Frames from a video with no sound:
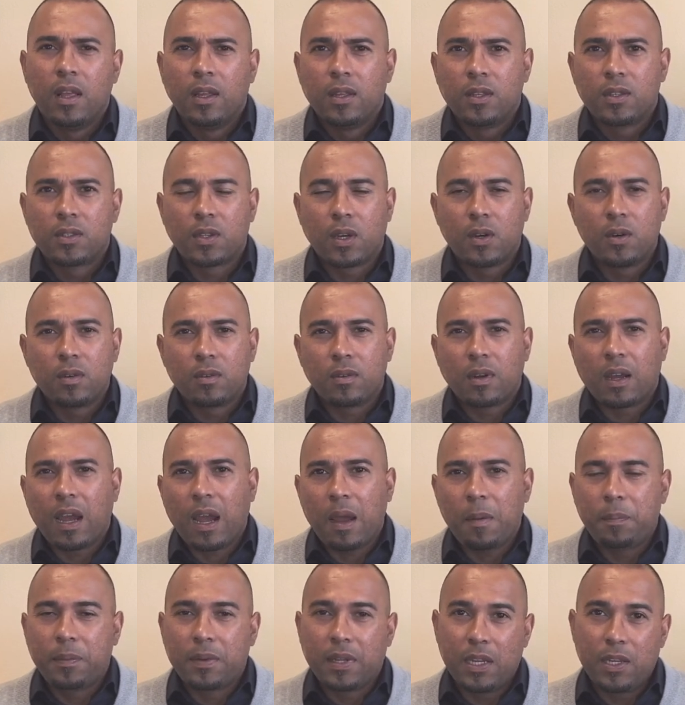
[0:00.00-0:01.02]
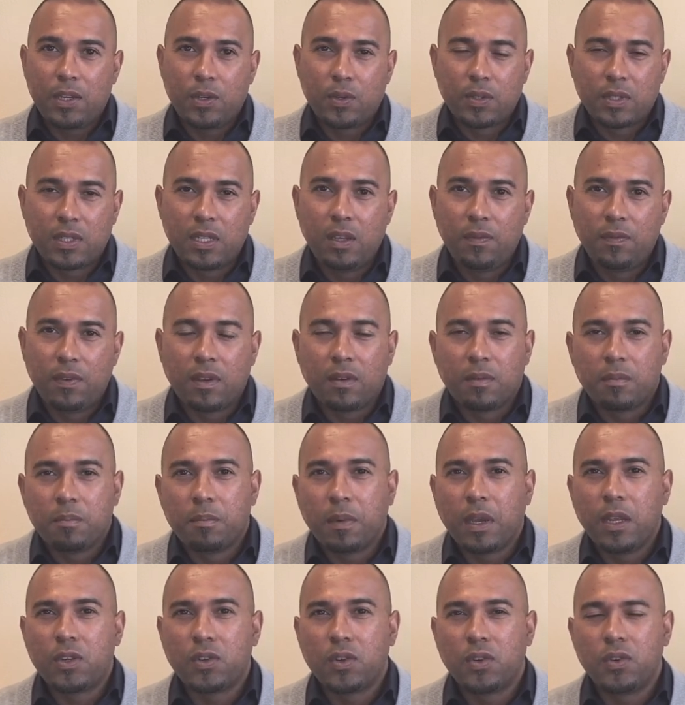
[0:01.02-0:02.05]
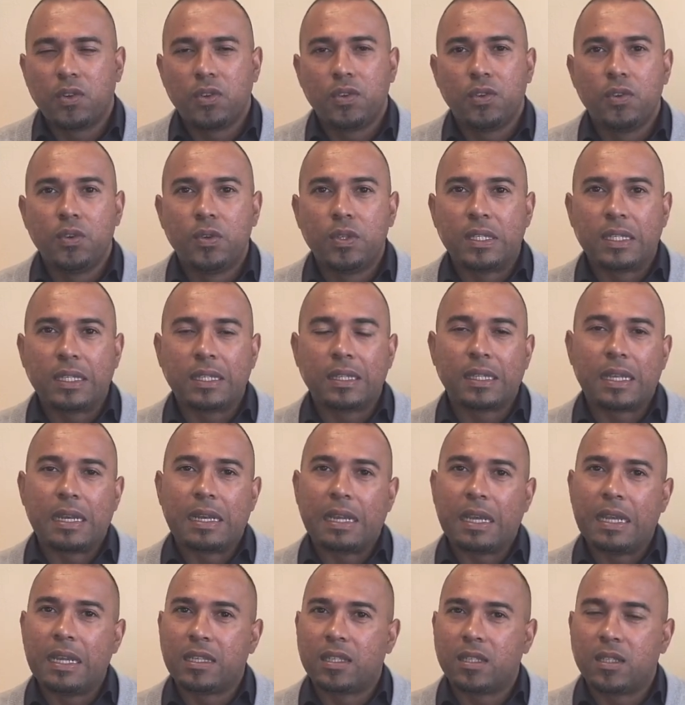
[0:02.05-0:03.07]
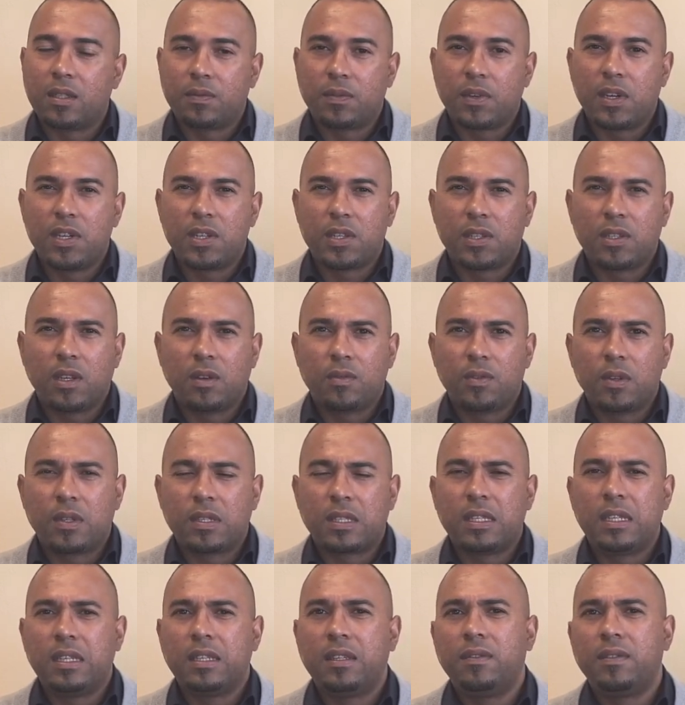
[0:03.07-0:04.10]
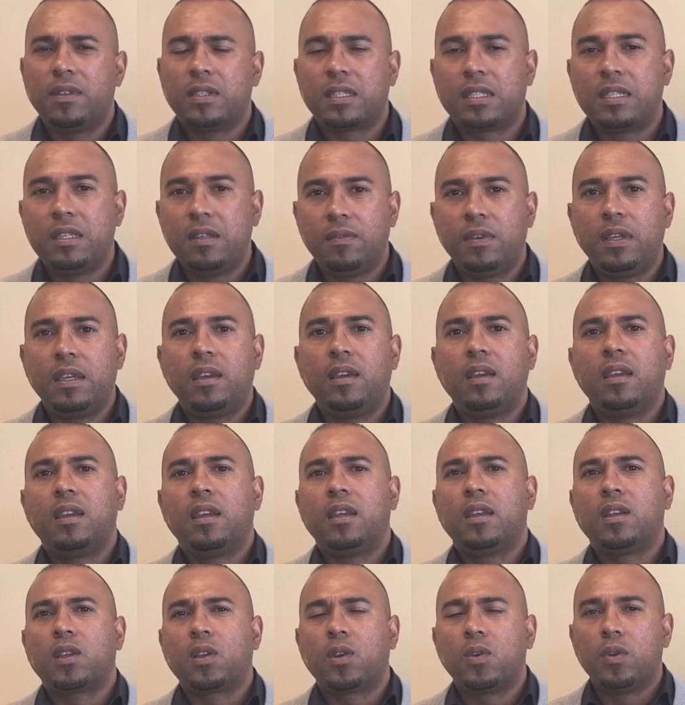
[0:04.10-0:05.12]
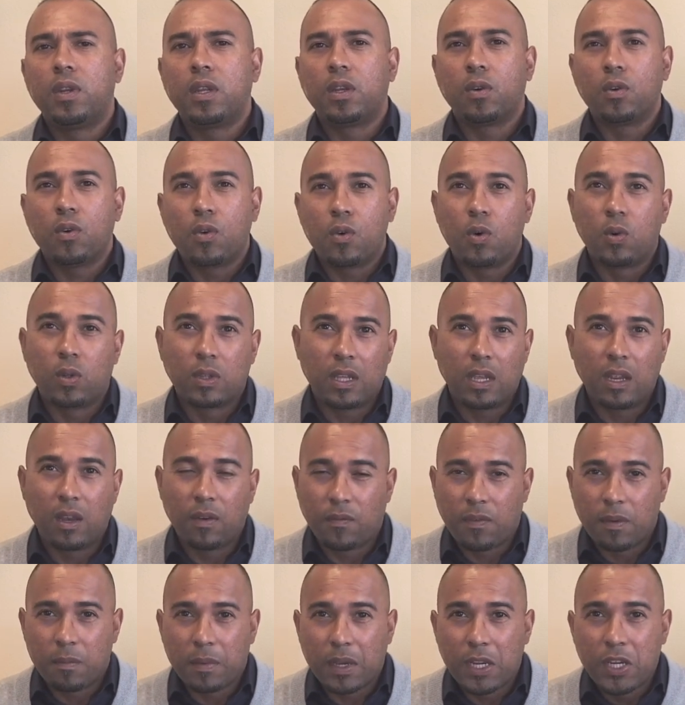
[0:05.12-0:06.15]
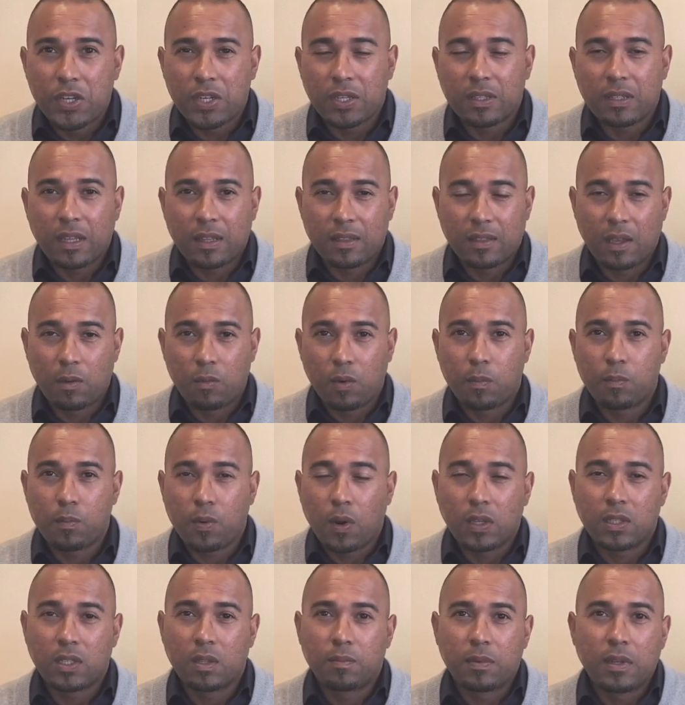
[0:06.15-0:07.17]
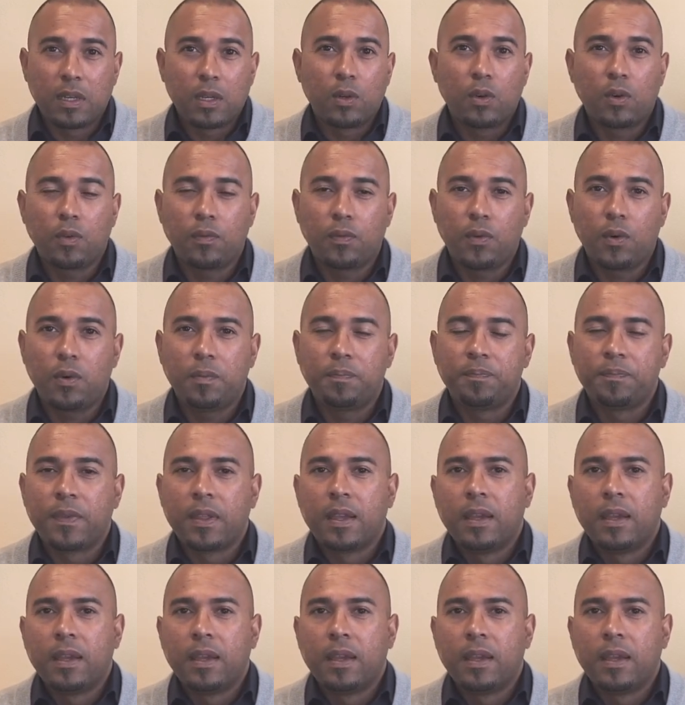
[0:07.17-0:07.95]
So update your CV. Make sure you're using the latest version of your CV, including all the information that they would possibly look for.